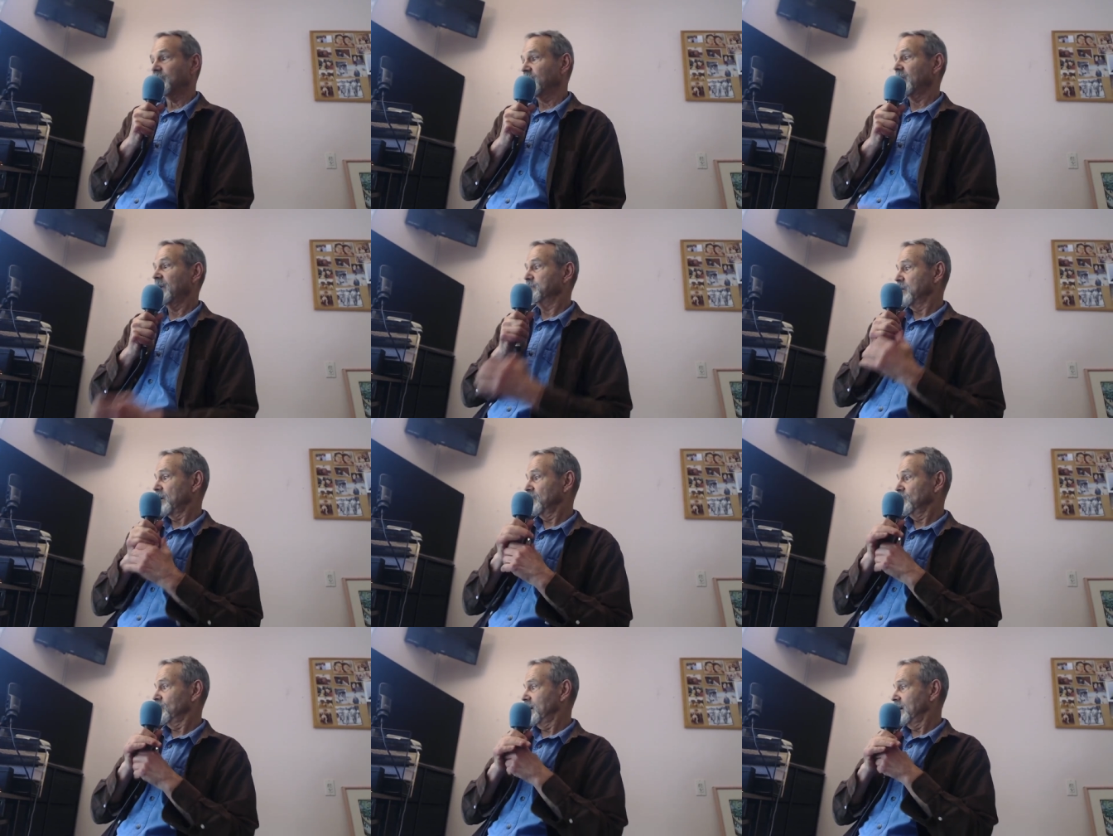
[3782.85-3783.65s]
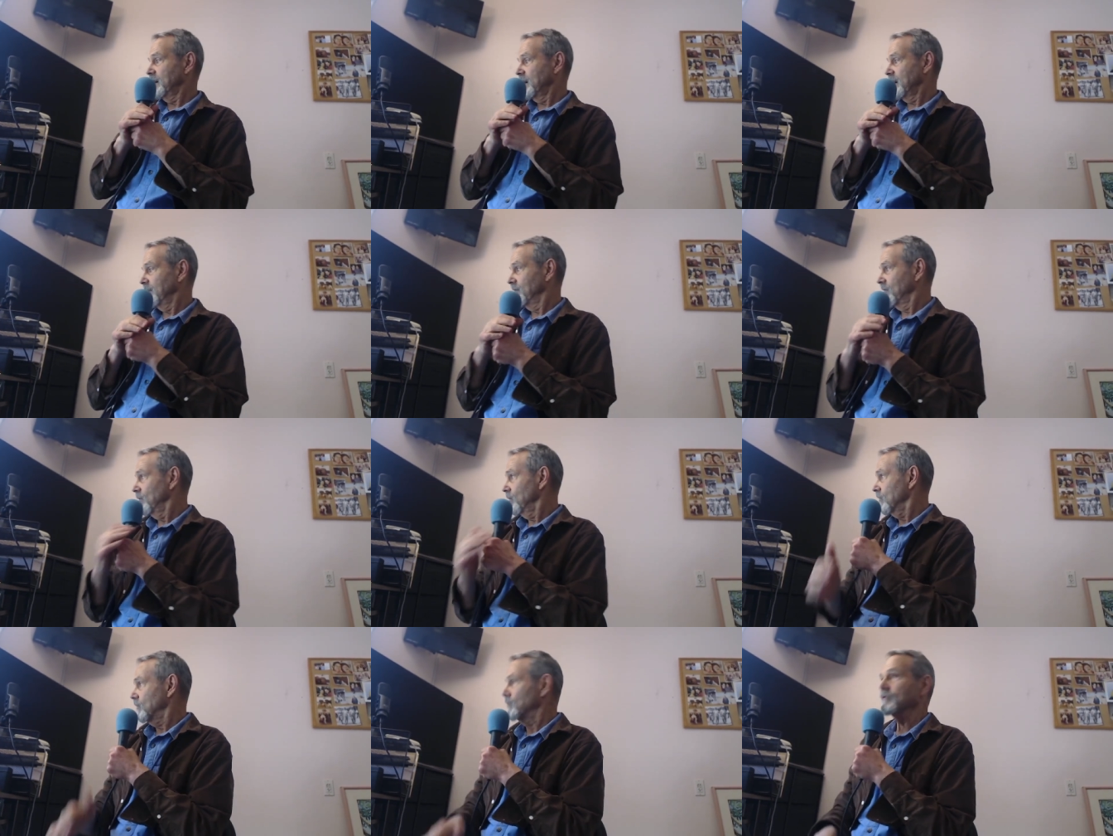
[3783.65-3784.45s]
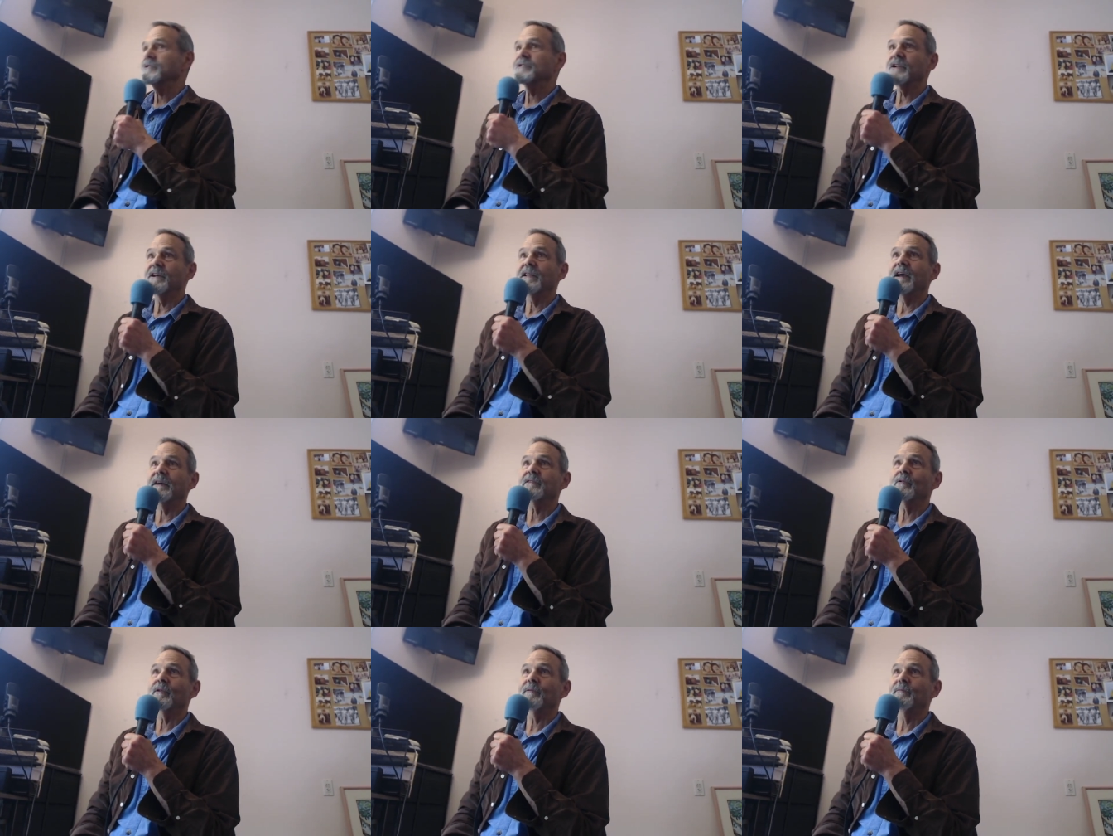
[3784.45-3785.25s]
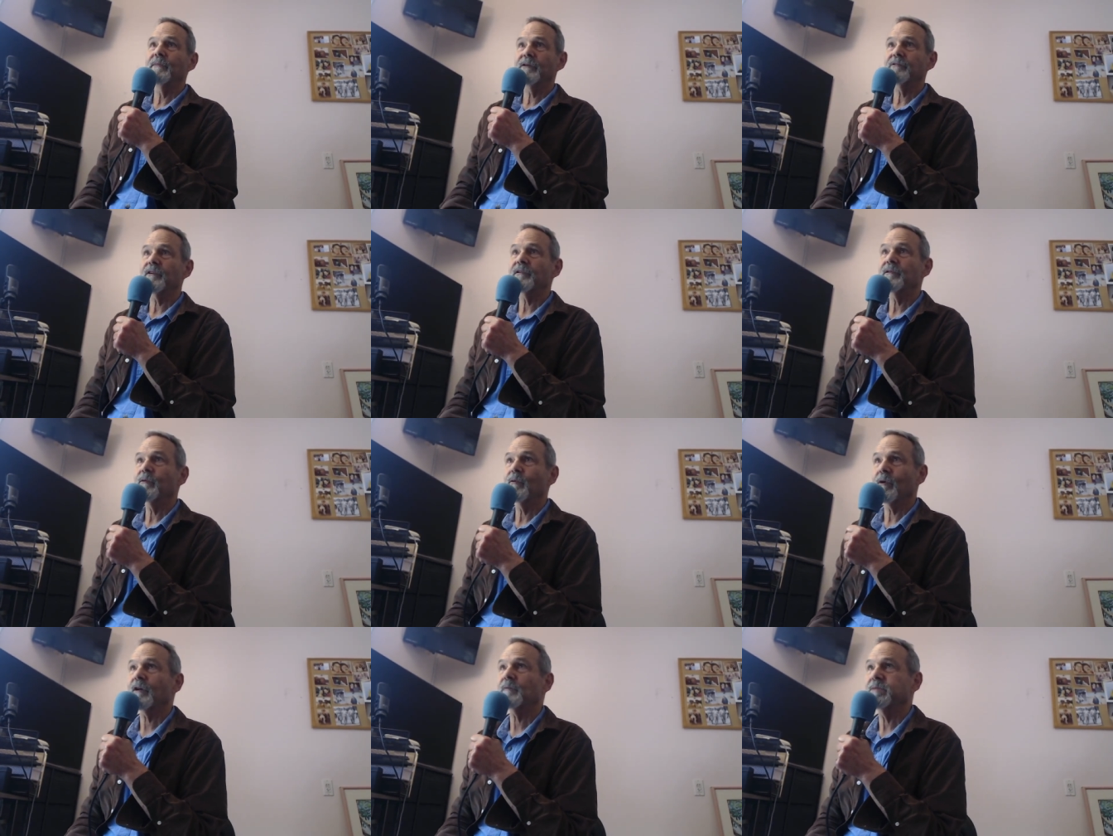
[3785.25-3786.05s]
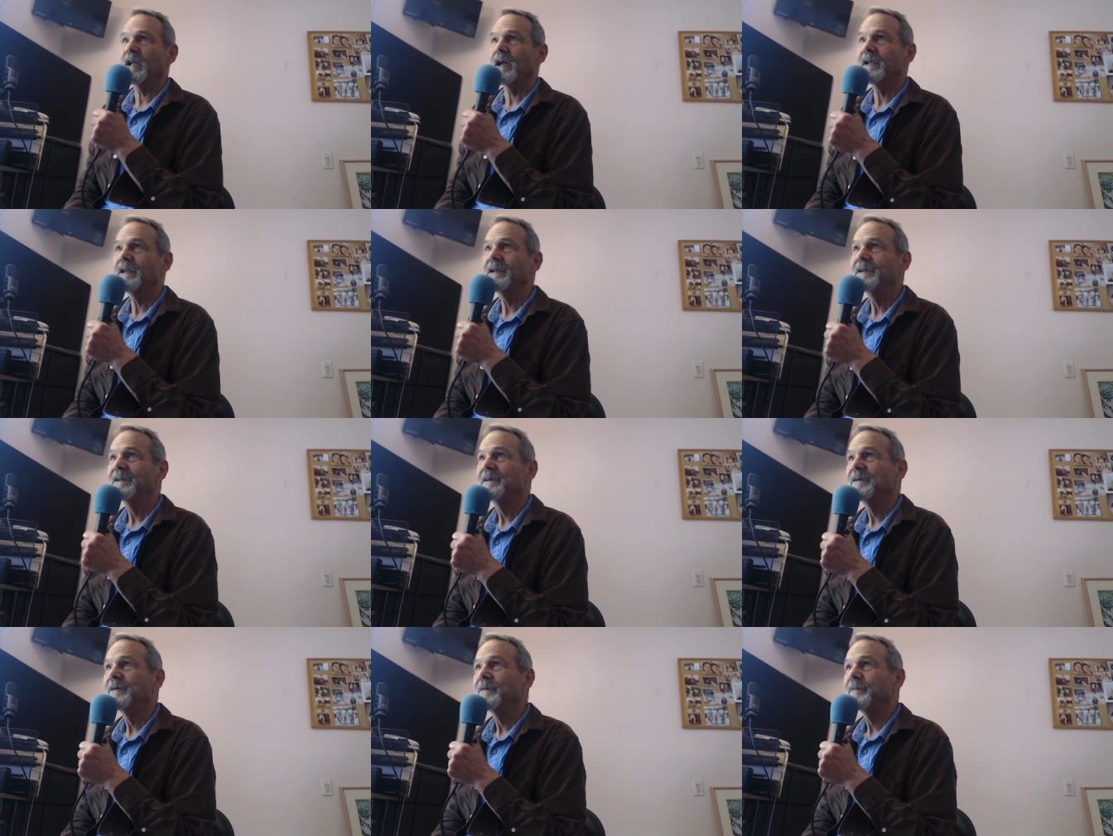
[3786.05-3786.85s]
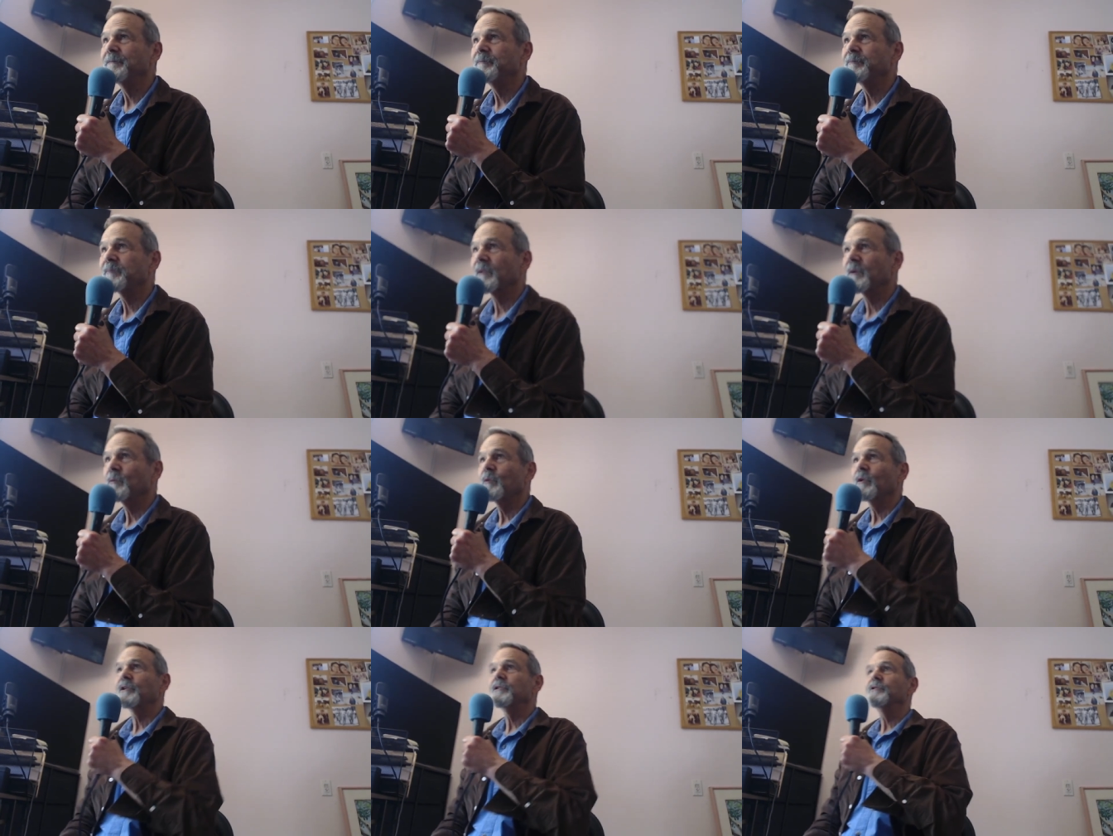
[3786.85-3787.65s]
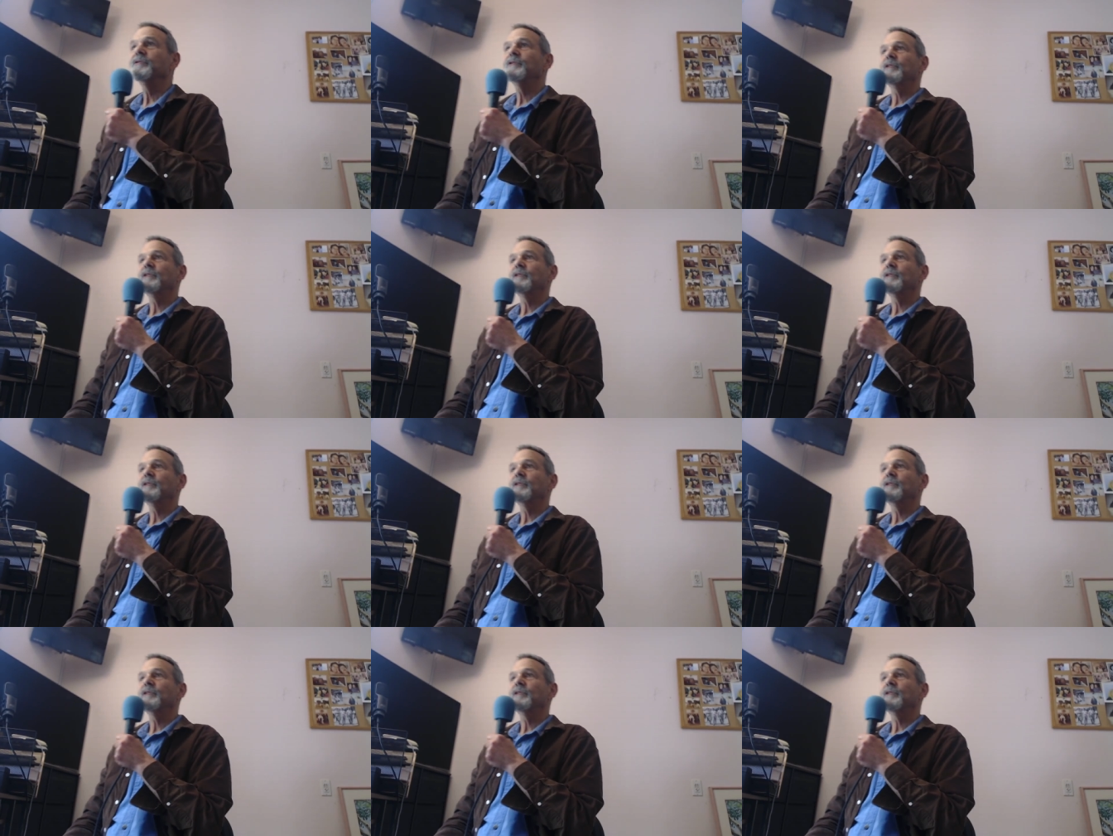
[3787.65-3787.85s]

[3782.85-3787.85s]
And by the way, I have a whole course on that called Mirror Work Play, where you